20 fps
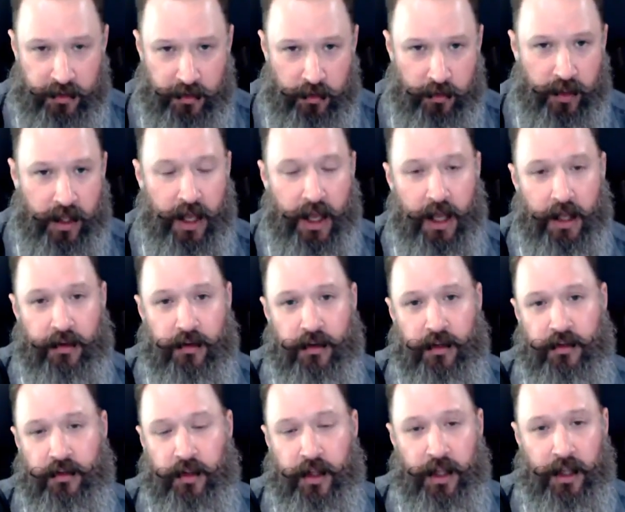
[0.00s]
to that
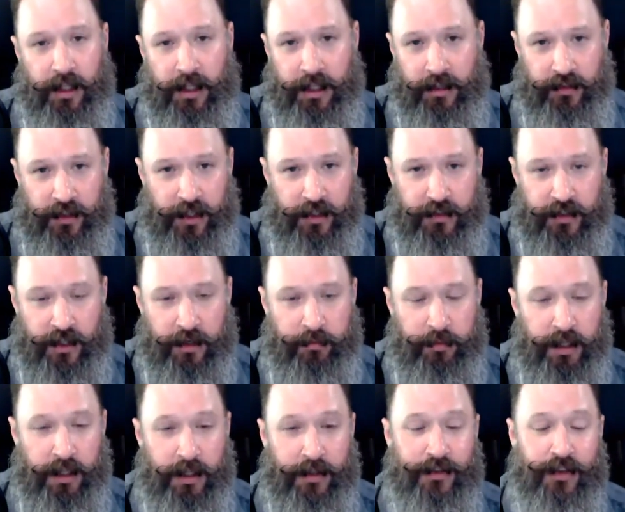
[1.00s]
till I at least get 10
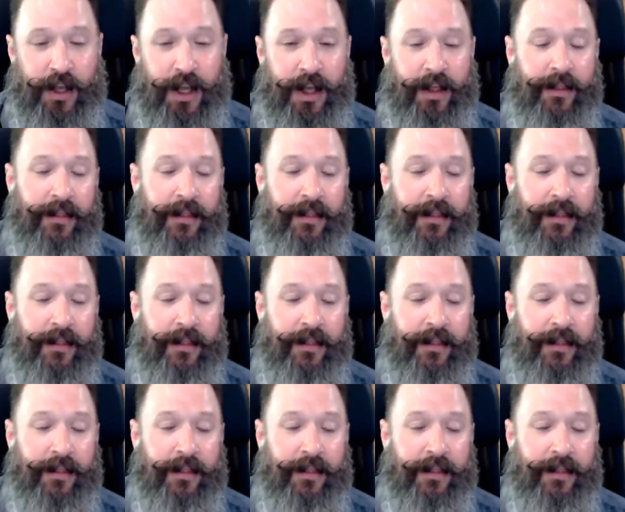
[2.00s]
pins.